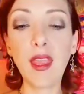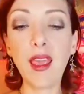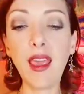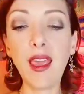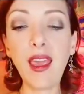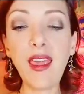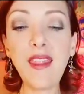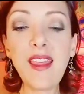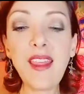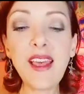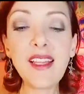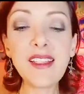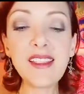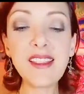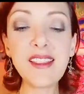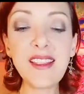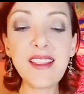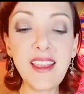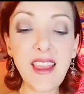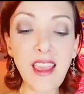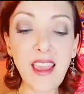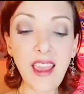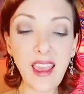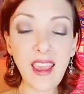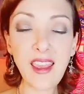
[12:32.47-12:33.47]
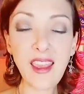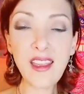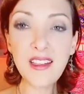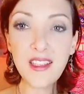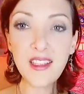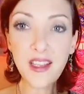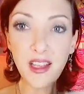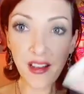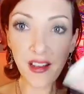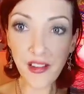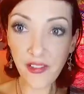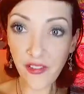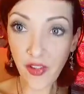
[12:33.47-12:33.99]
And that's the Eight
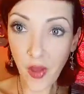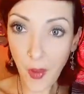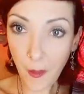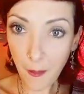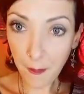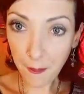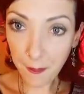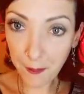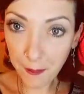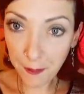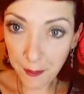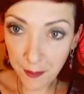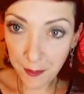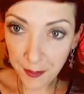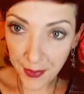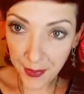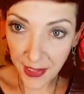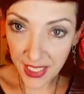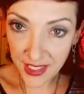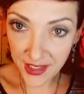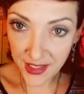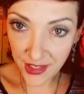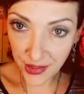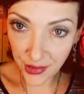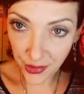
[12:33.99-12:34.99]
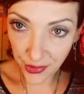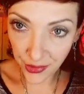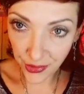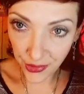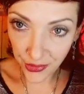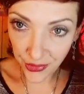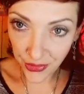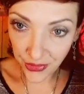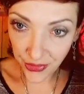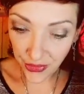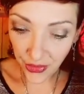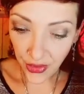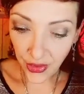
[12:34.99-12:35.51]
of
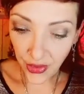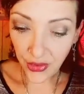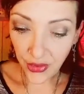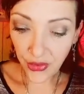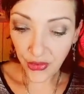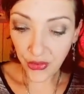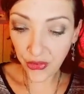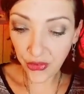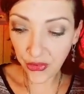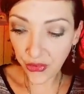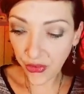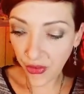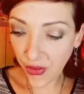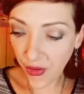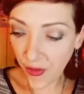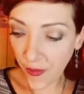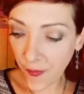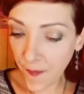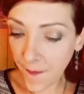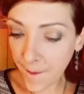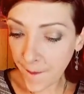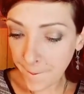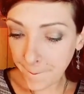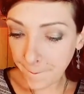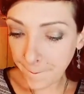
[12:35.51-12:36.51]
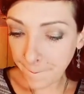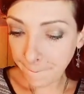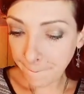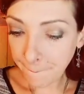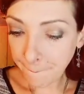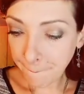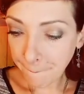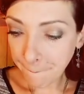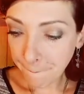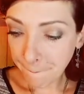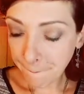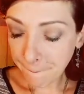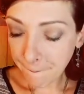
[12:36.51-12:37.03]
Pentacles. So
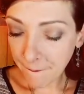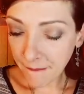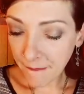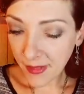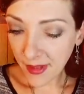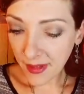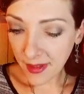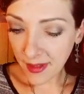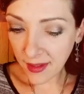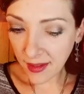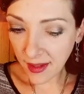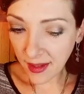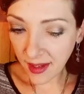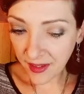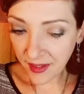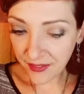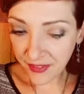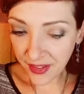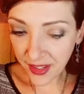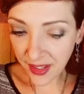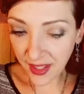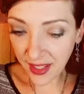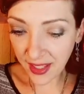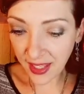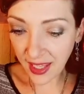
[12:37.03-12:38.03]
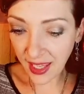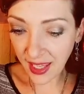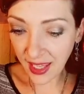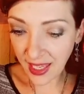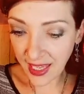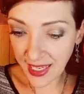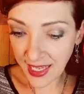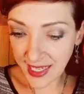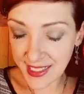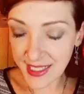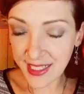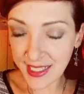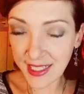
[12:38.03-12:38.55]
I feel like
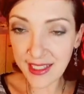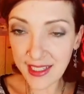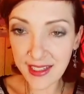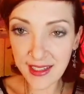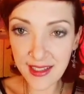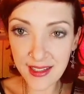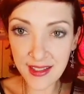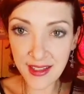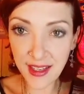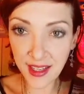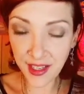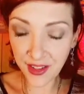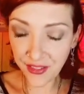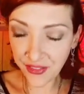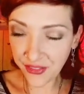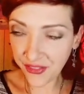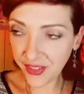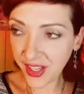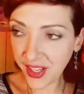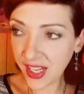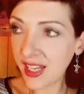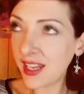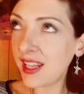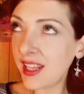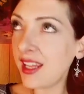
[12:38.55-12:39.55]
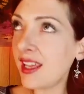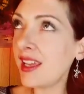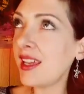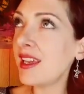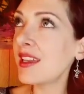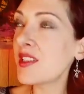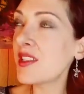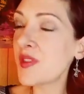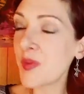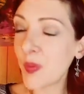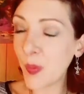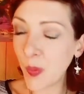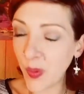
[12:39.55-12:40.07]
eight is infinity.
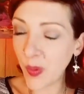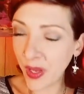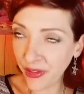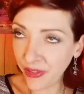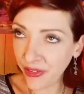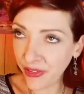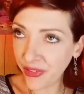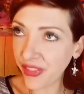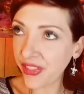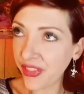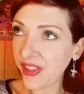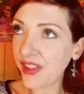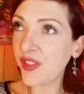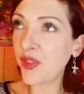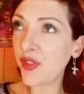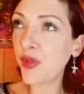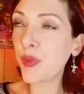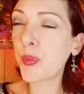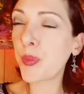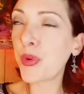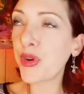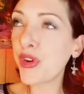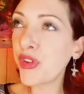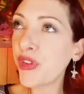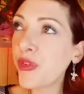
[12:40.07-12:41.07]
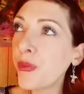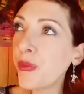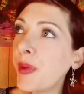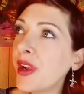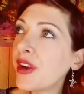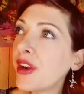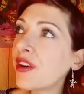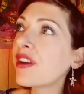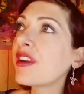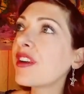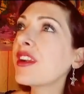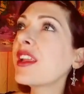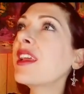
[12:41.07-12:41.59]
It's wealth. It's
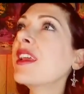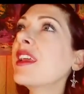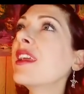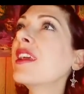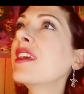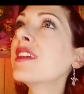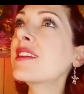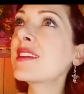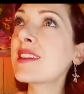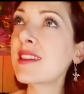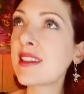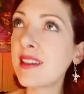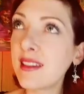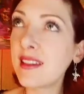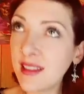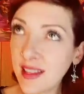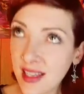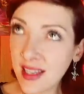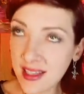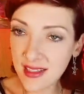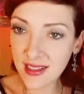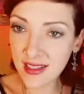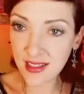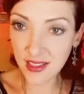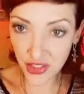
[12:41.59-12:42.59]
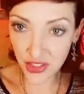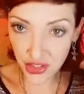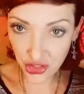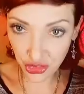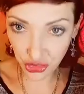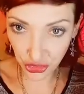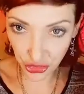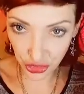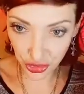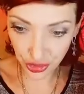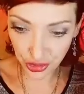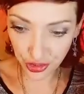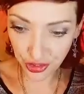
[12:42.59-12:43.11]
prosperity. It's lessons
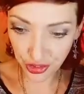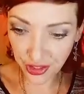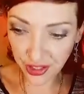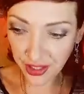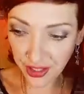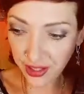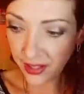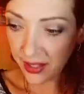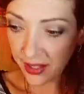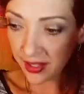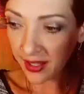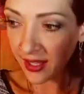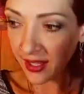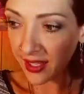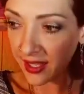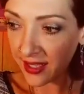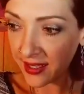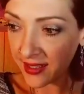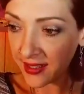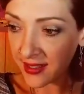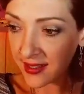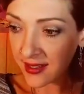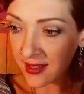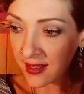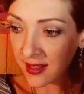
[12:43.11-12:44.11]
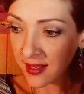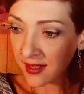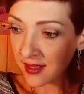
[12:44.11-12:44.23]
learned. It's